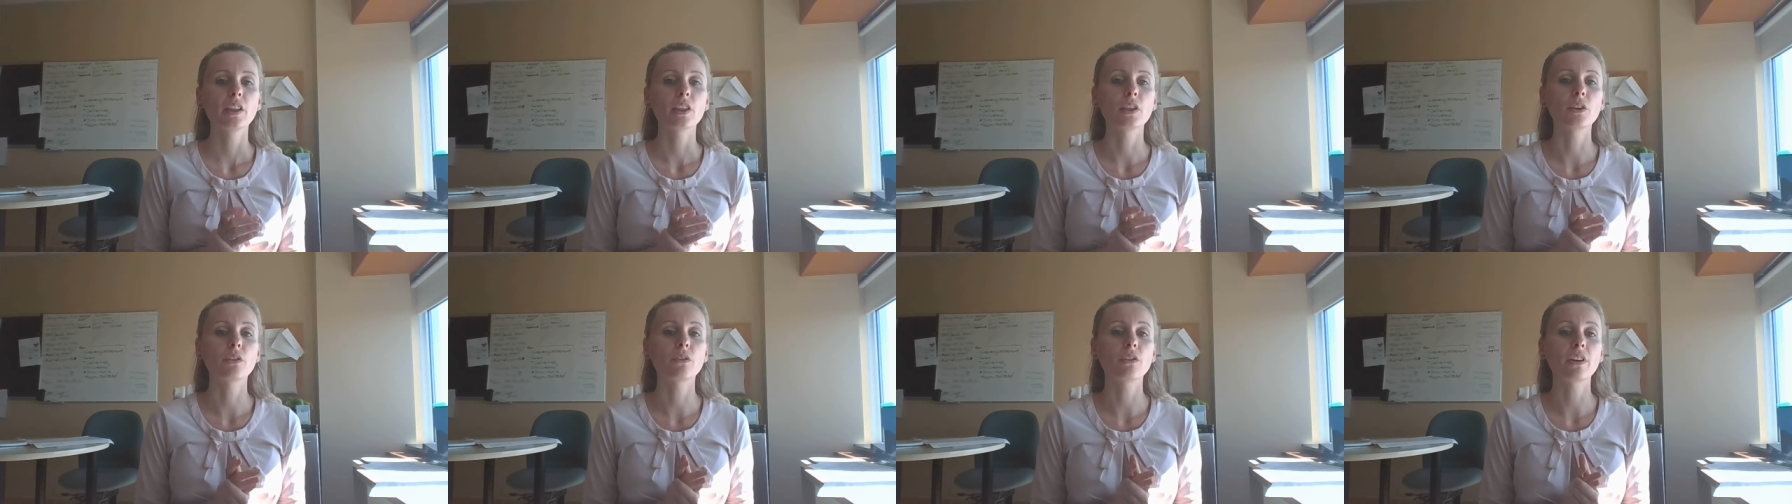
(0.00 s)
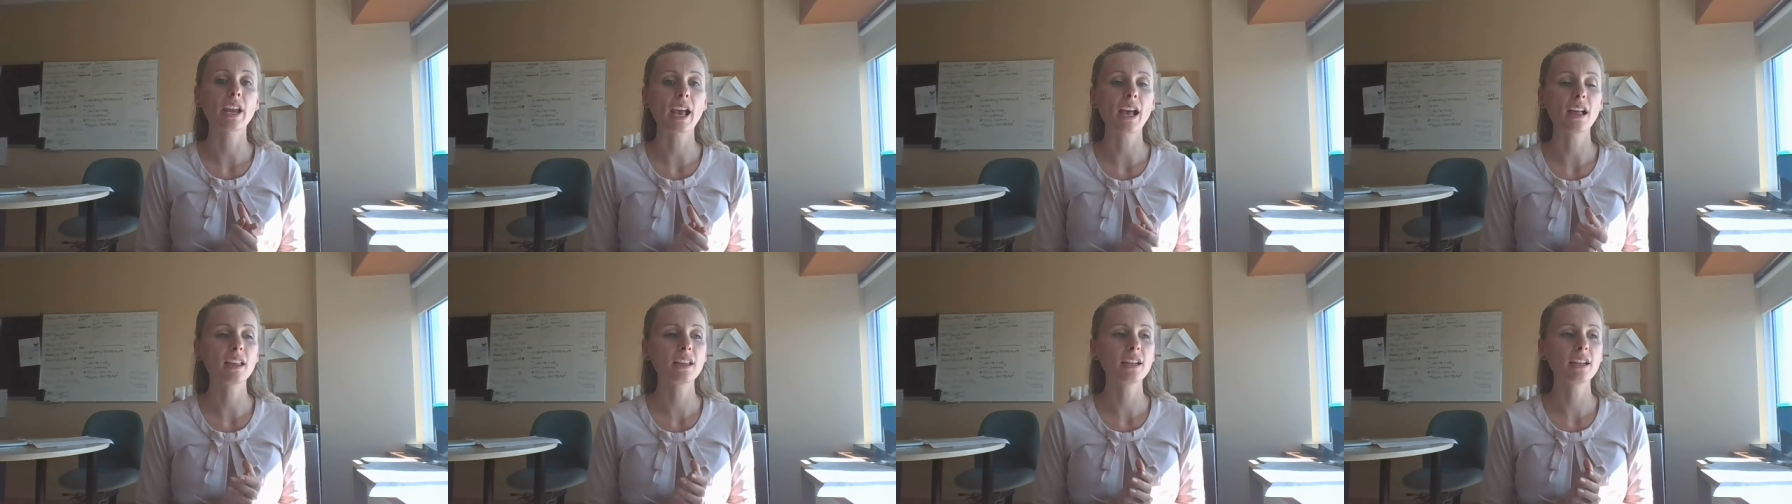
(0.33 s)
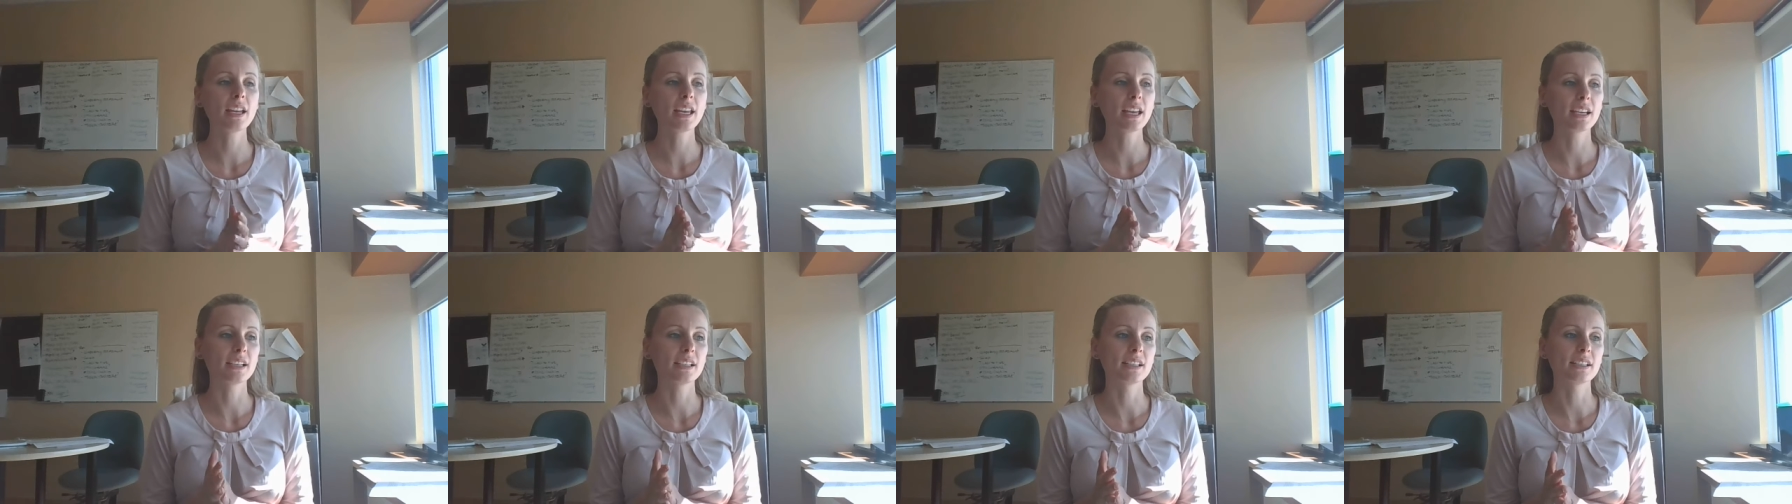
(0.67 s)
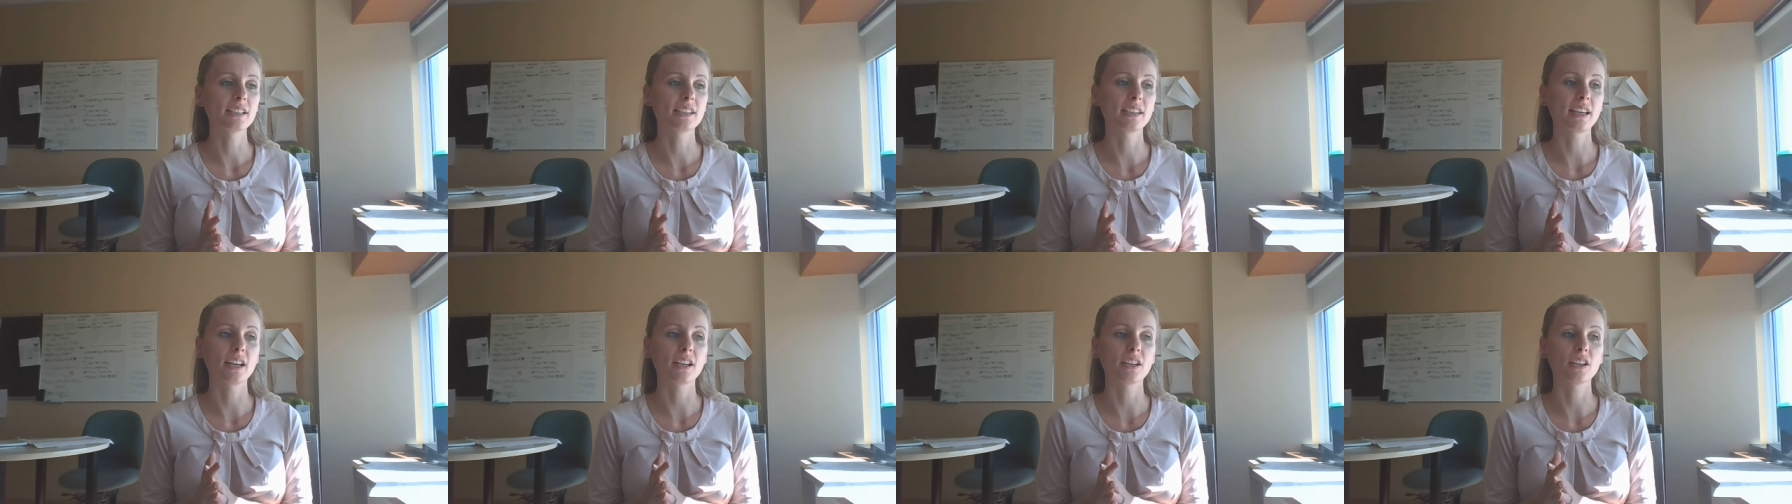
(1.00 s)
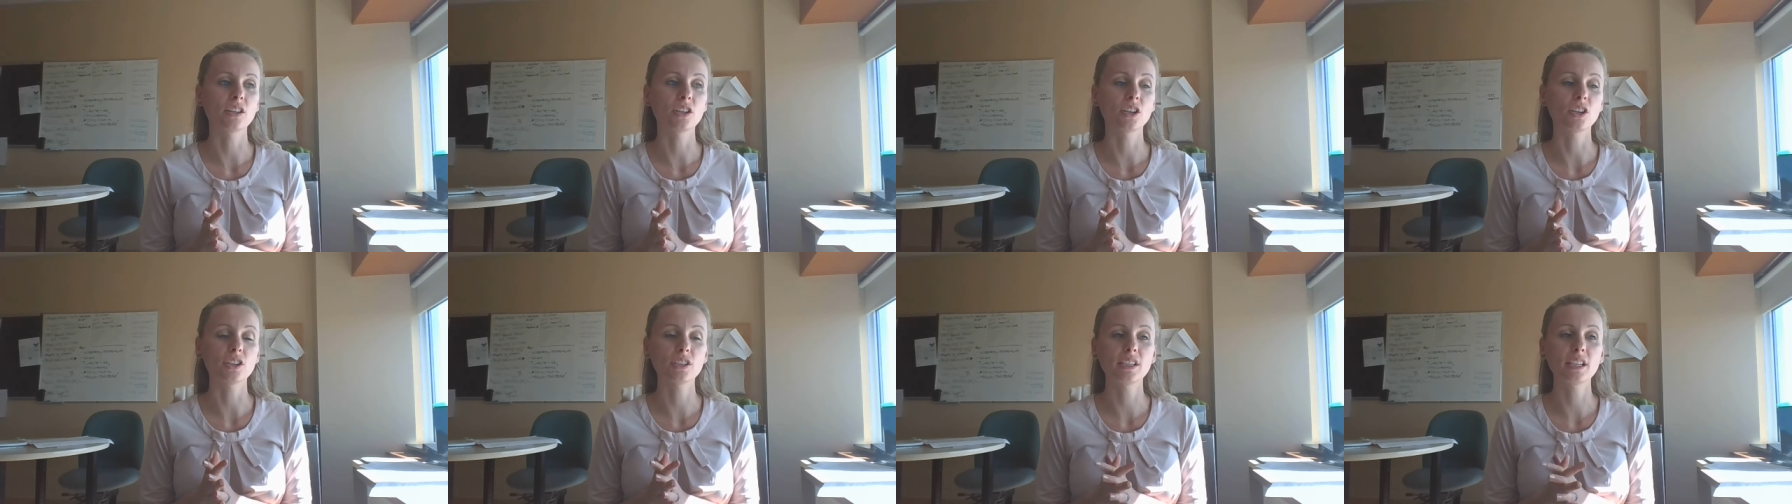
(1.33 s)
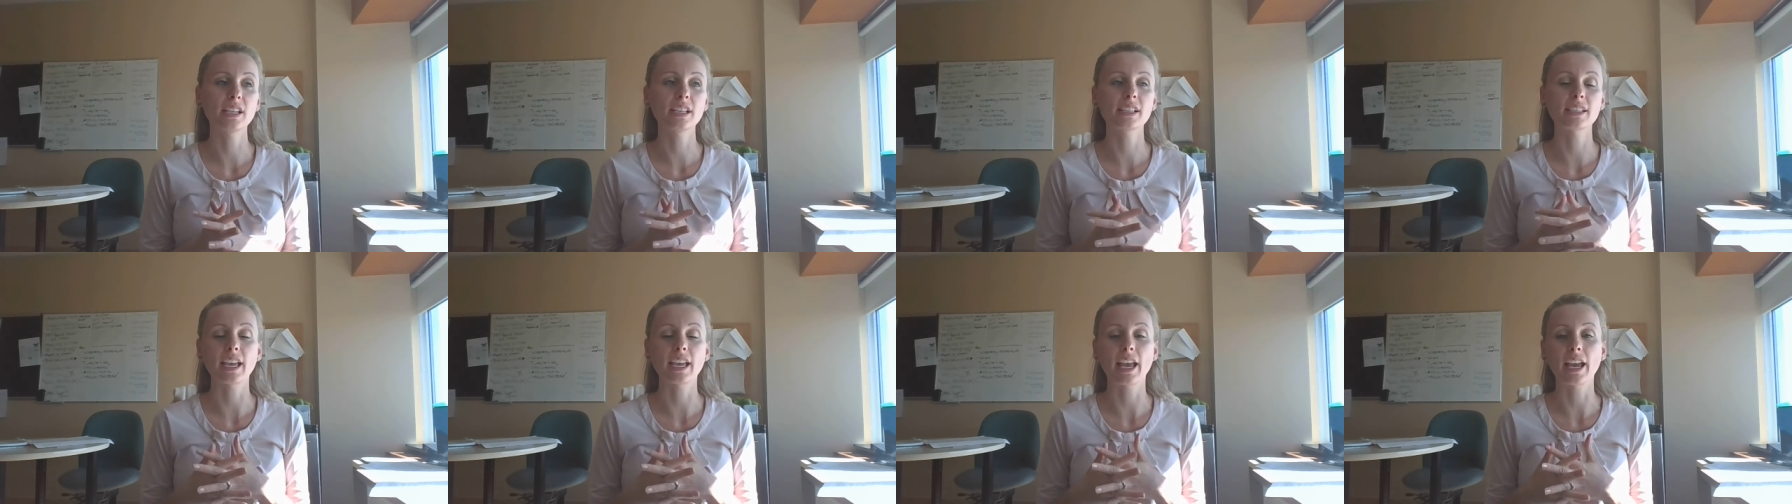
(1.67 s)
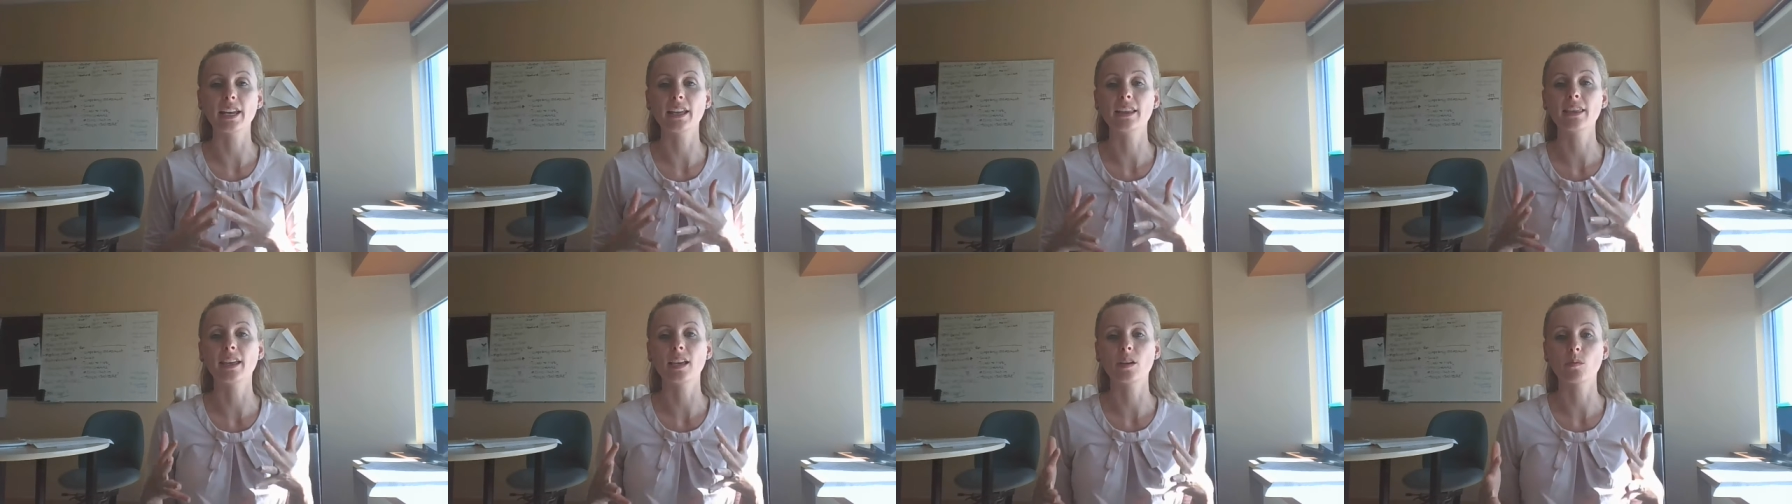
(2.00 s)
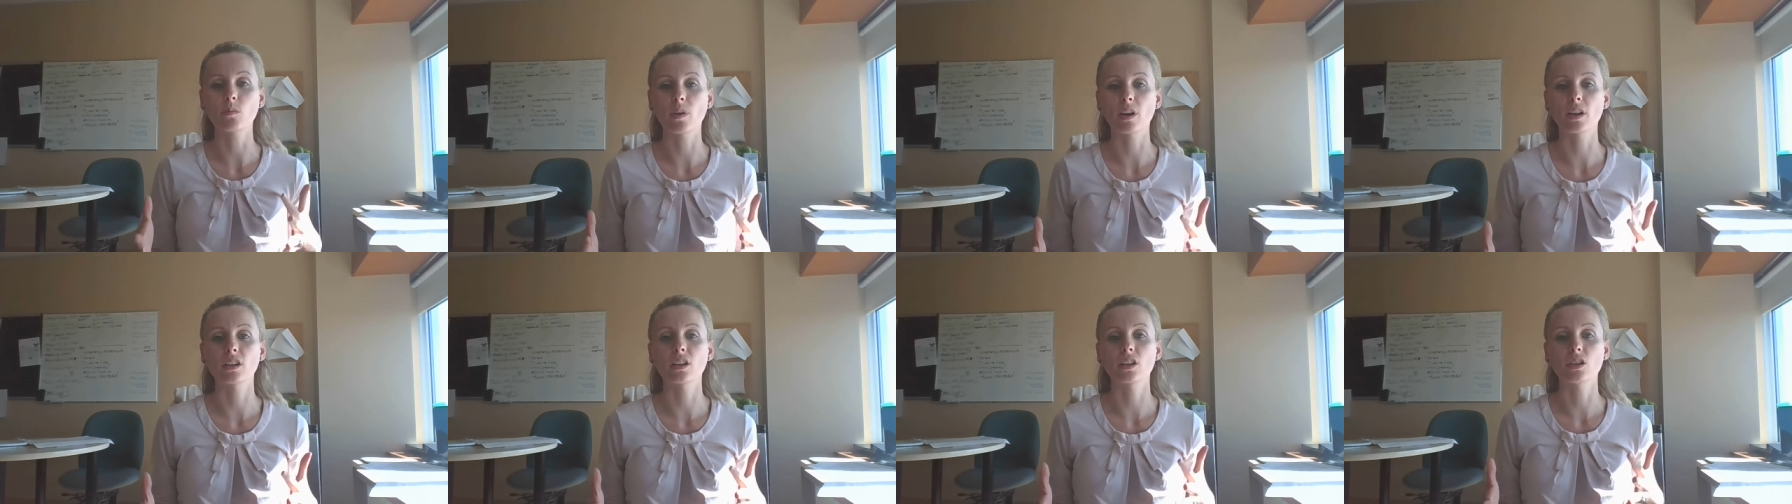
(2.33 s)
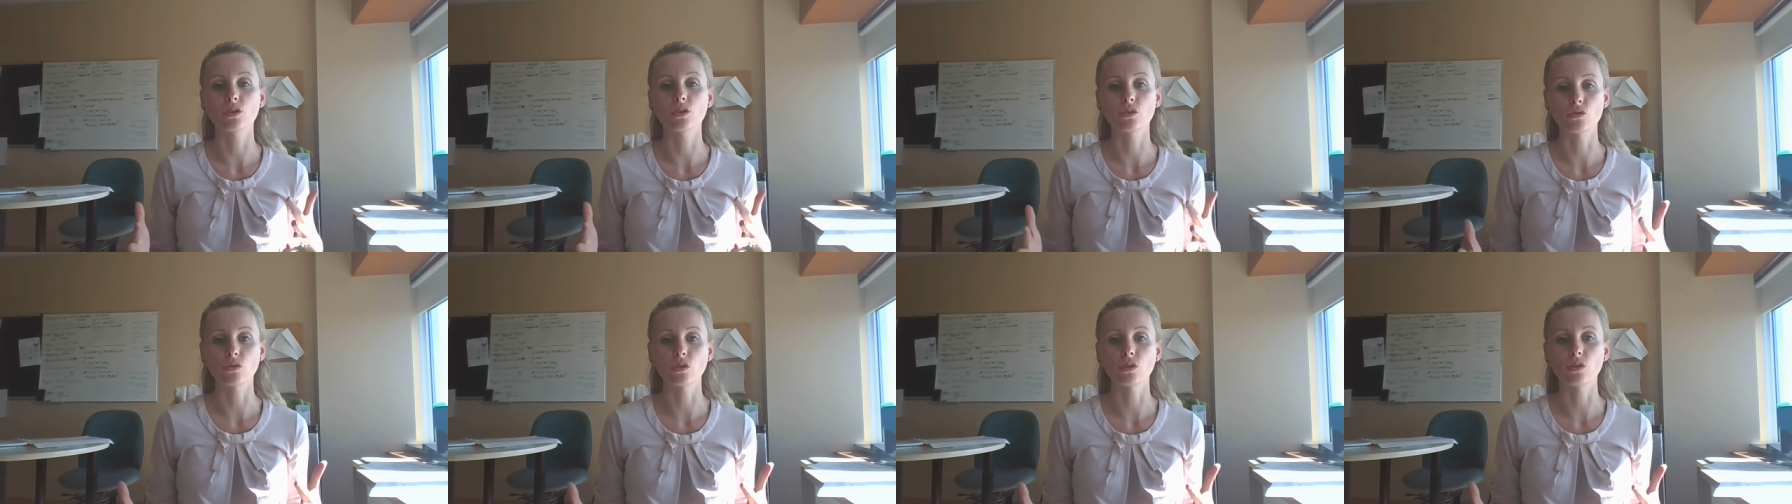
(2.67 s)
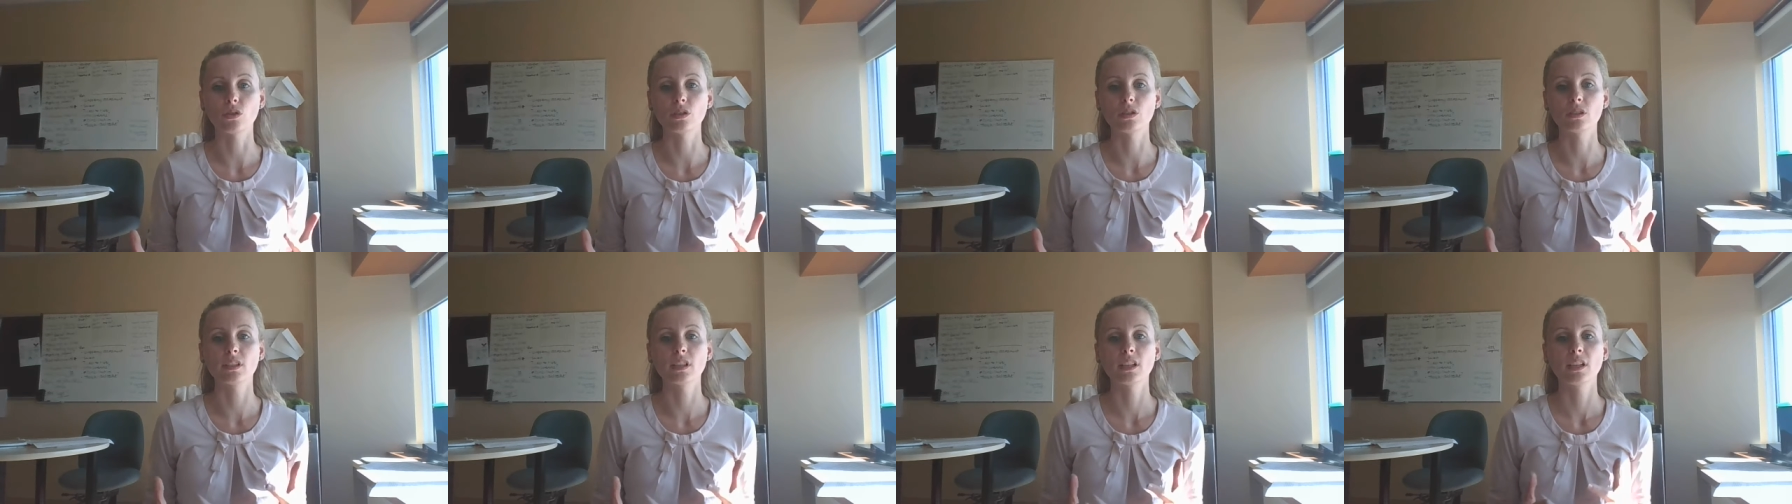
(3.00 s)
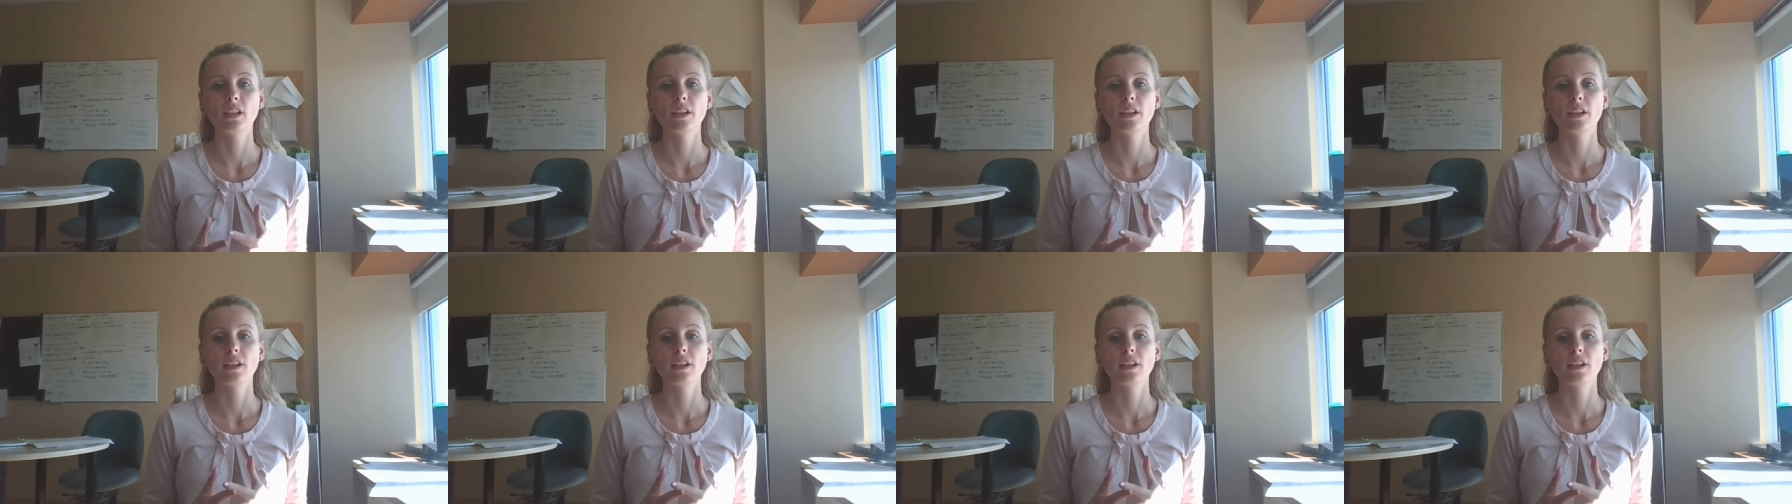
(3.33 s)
the reality is that nursing is anything but controlled.